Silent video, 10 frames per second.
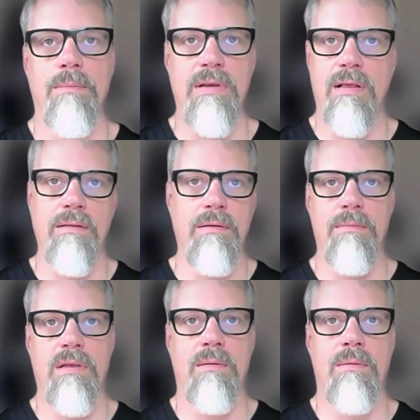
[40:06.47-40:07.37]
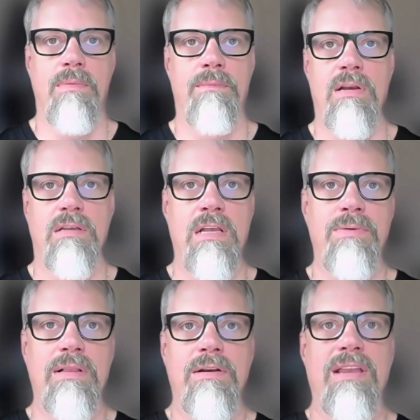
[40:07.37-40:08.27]
I mean, but it
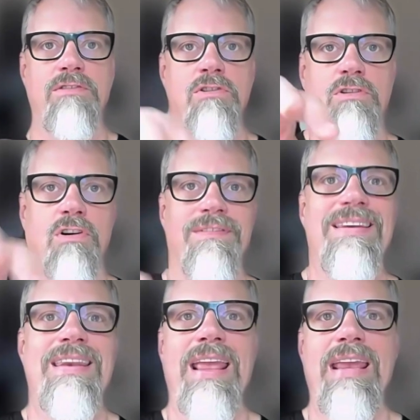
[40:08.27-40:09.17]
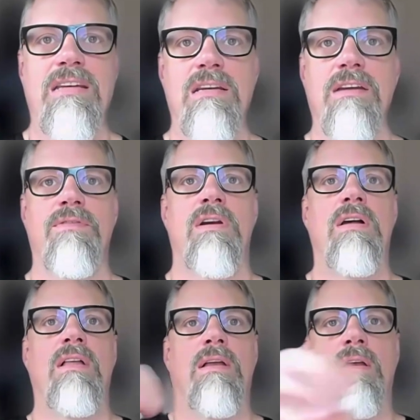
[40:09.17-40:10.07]
really gives you sort of a native
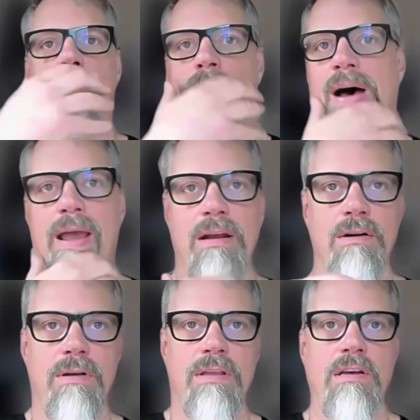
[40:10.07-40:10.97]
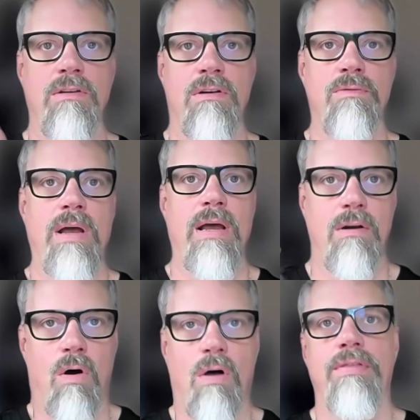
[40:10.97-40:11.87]
binary that you can run
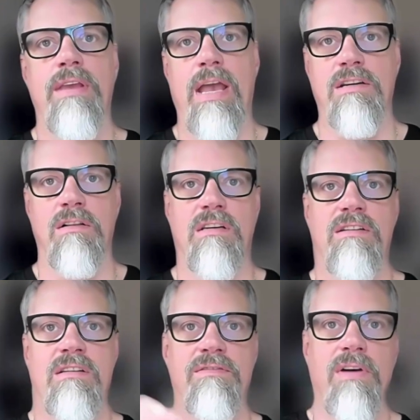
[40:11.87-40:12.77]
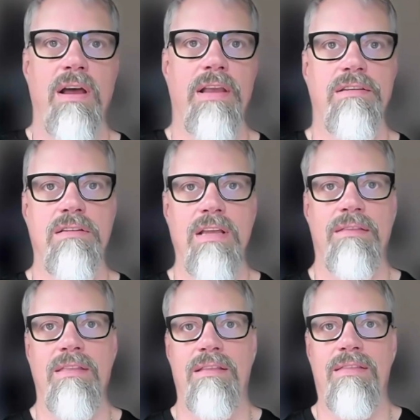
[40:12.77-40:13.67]
on the actual device,
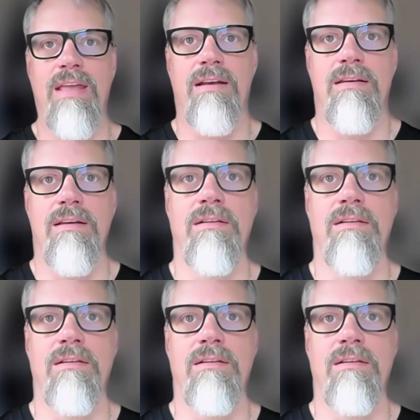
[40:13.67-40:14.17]
and that